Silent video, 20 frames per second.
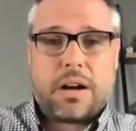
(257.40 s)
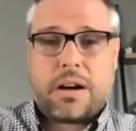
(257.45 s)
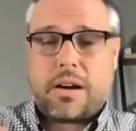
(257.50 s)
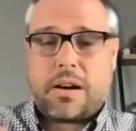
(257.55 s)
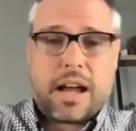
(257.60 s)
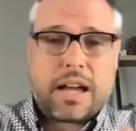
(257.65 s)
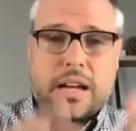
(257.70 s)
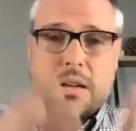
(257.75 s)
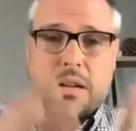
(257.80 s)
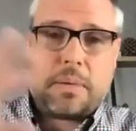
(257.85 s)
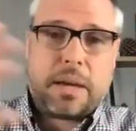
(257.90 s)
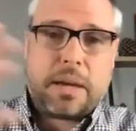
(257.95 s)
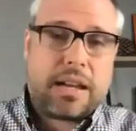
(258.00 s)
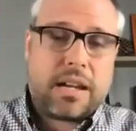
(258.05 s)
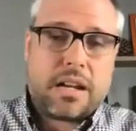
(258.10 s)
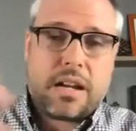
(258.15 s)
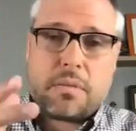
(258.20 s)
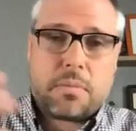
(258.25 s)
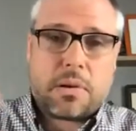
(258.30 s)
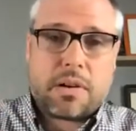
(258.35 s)
or I could be any
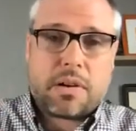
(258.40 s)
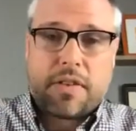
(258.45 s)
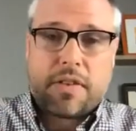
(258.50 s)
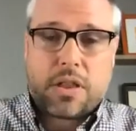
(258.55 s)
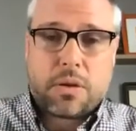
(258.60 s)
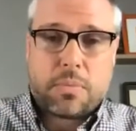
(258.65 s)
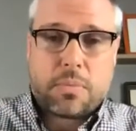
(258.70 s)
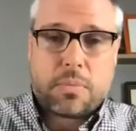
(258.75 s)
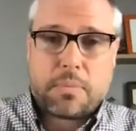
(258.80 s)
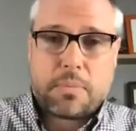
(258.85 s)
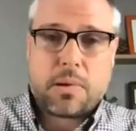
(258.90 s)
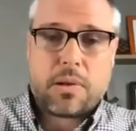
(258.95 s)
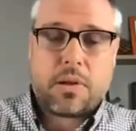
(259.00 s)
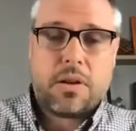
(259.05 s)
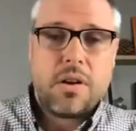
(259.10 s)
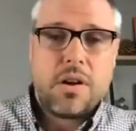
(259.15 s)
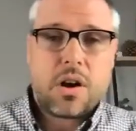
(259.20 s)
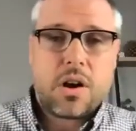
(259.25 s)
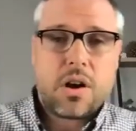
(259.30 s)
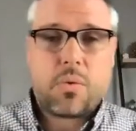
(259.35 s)
number of other people
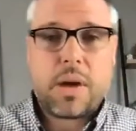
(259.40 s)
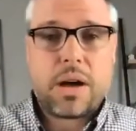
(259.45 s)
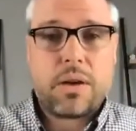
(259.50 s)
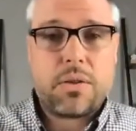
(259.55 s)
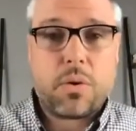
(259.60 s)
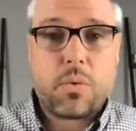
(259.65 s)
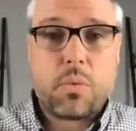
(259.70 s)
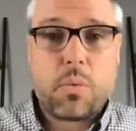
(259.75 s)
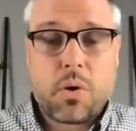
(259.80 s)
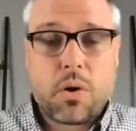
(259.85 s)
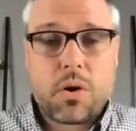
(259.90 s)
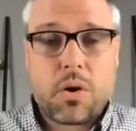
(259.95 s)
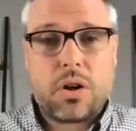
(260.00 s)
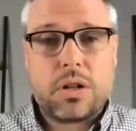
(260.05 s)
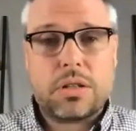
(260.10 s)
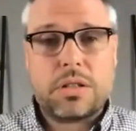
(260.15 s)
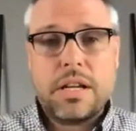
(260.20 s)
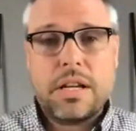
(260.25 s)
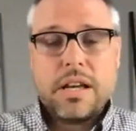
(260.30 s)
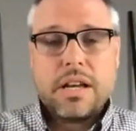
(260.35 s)
around the
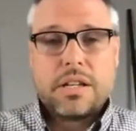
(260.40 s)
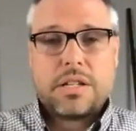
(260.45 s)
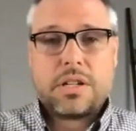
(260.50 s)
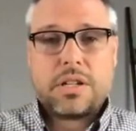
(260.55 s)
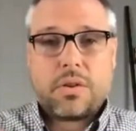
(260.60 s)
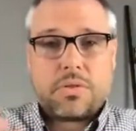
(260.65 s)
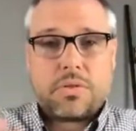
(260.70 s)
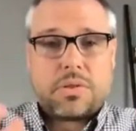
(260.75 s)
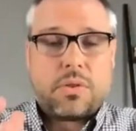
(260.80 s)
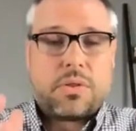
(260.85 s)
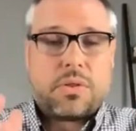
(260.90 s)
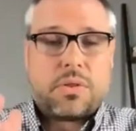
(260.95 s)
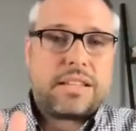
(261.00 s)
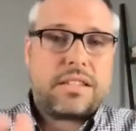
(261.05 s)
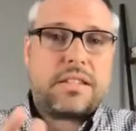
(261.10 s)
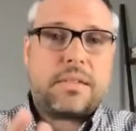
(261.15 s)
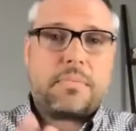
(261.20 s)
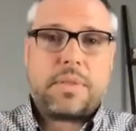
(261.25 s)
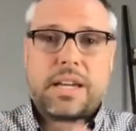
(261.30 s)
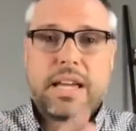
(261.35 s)
world. So that's
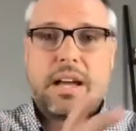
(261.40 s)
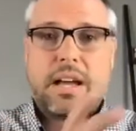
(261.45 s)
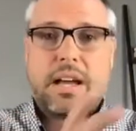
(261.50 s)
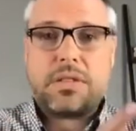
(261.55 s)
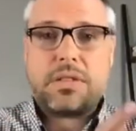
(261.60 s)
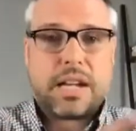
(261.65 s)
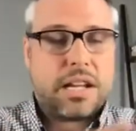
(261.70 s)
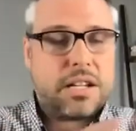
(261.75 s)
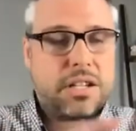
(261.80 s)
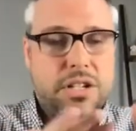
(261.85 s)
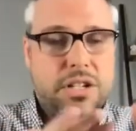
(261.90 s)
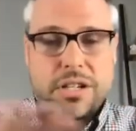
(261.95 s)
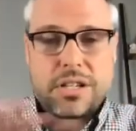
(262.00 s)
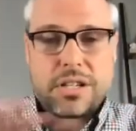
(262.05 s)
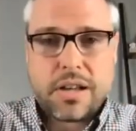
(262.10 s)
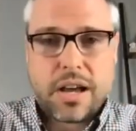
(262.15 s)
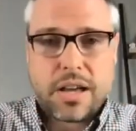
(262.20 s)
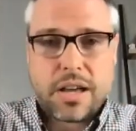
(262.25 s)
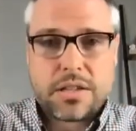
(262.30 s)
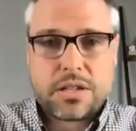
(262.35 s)
something else that I just
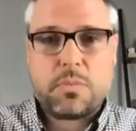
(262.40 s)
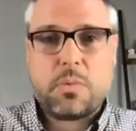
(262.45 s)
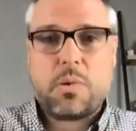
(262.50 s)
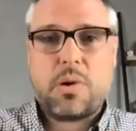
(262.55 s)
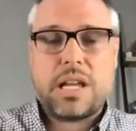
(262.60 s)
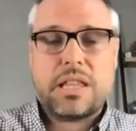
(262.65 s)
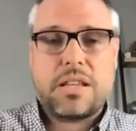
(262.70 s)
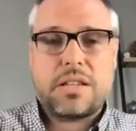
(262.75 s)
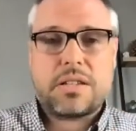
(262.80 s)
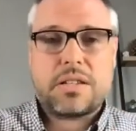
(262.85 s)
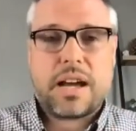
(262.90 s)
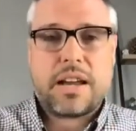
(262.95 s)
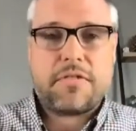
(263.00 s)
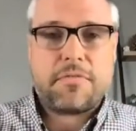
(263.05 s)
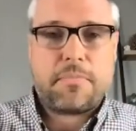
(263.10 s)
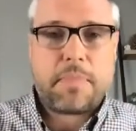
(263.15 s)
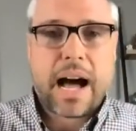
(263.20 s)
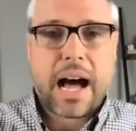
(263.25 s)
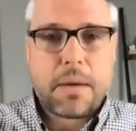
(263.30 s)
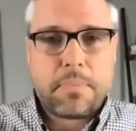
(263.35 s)
saw this morning that's kind of
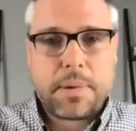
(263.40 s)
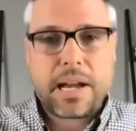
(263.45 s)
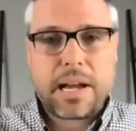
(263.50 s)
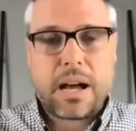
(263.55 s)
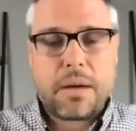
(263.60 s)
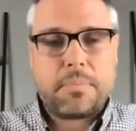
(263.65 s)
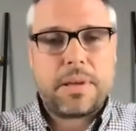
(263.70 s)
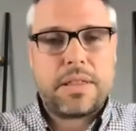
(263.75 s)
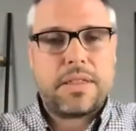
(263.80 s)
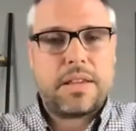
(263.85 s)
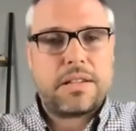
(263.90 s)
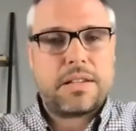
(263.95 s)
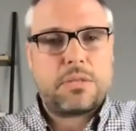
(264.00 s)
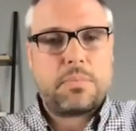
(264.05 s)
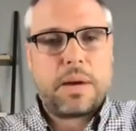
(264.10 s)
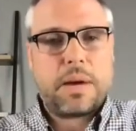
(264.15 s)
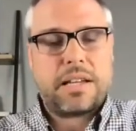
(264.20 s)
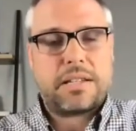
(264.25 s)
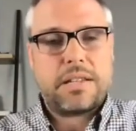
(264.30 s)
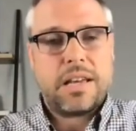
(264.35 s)
popping up in this
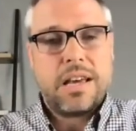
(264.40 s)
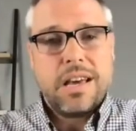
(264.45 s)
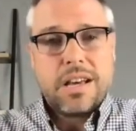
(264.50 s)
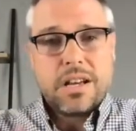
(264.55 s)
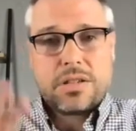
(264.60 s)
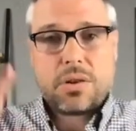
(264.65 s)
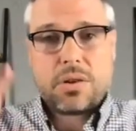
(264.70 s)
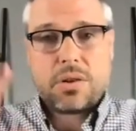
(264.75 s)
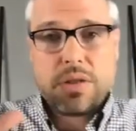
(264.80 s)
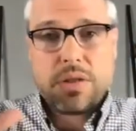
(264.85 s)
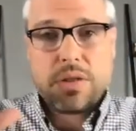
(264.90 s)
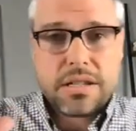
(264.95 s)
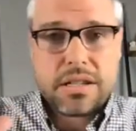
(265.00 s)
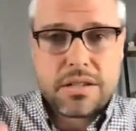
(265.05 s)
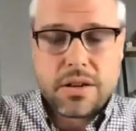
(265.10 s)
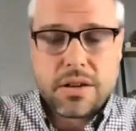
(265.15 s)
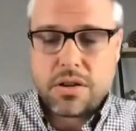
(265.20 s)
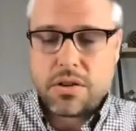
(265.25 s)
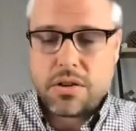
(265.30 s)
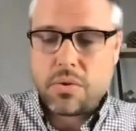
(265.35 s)
space. So this is our new